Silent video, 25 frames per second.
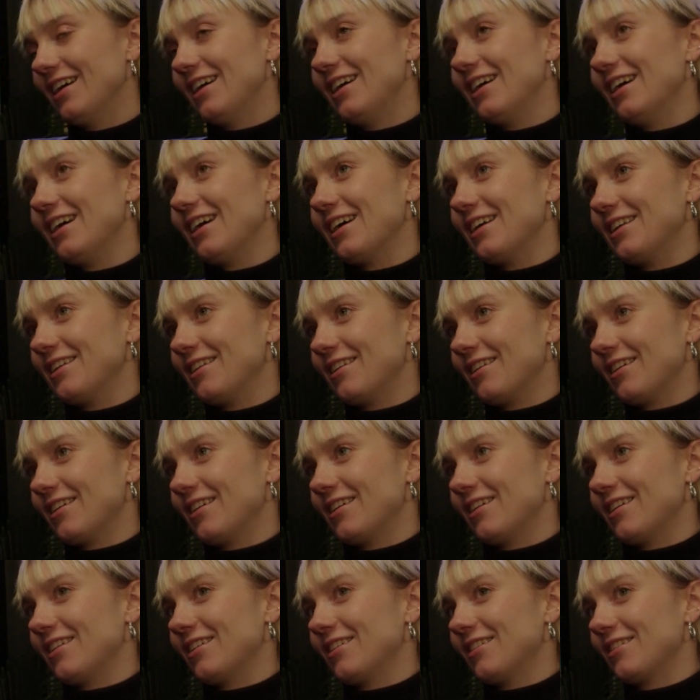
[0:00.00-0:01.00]
and
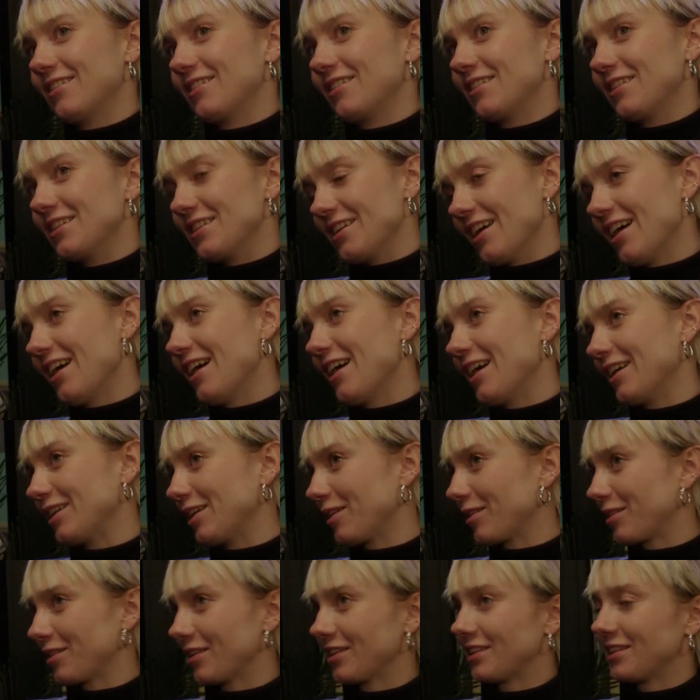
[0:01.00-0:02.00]
and
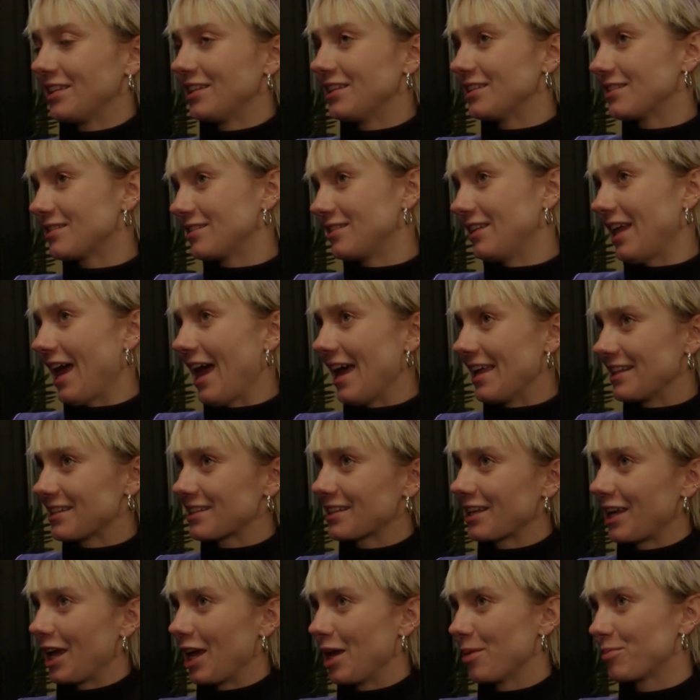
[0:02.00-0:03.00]
I think these
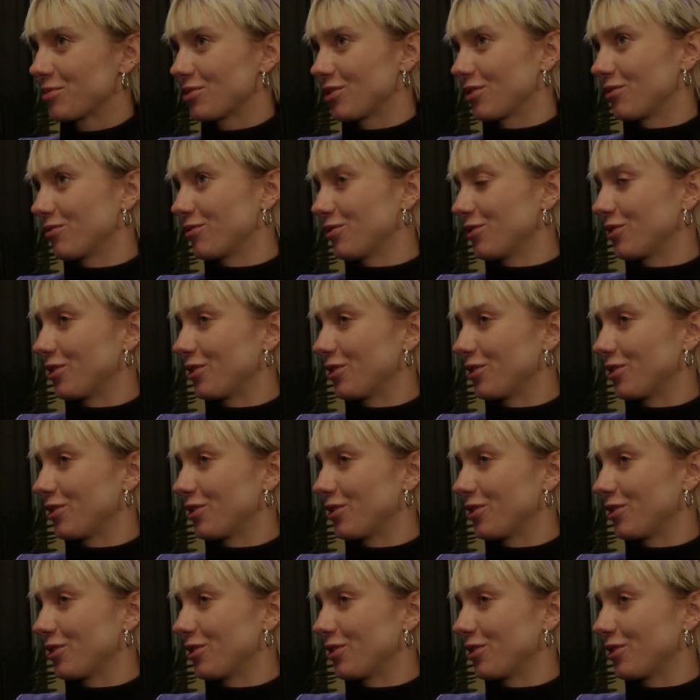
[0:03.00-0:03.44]
landscapes of